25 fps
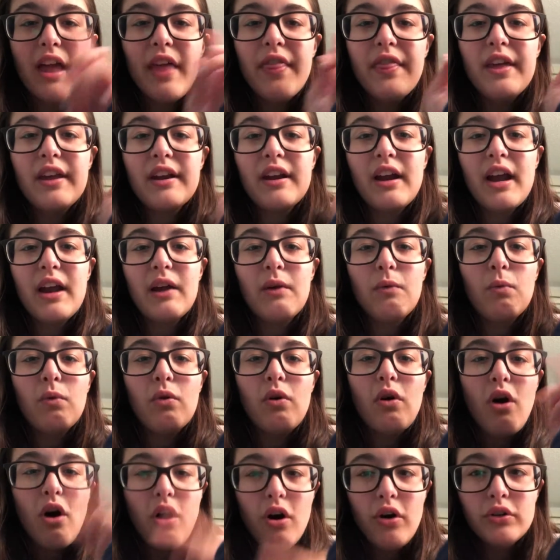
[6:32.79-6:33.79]
And then I
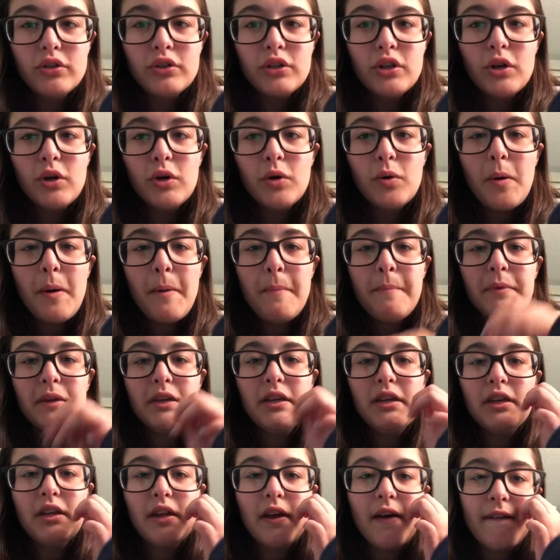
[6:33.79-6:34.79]
will also
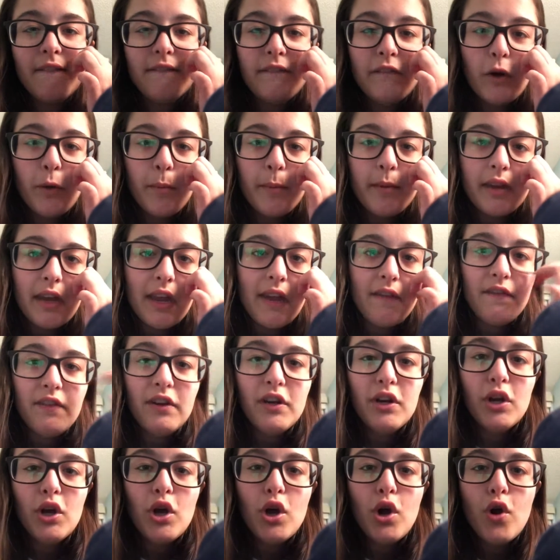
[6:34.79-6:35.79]
be filming a
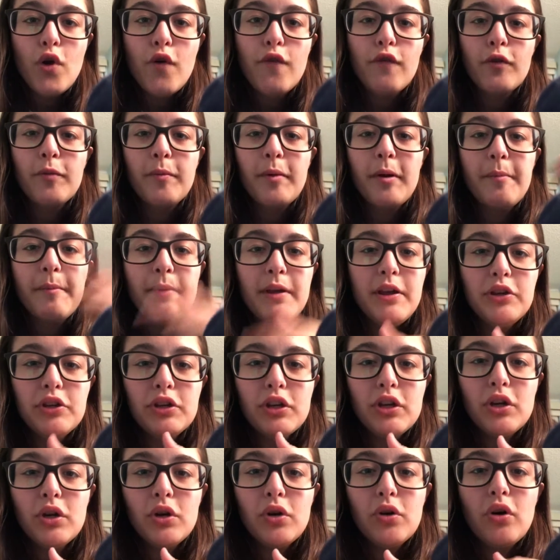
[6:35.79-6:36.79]
video over my main
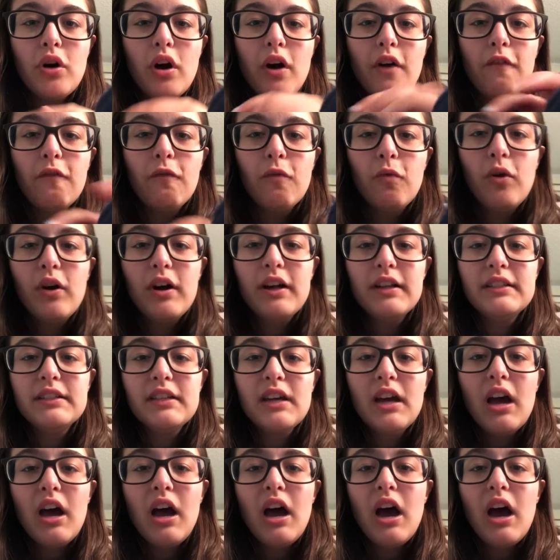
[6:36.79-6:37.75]
channel of what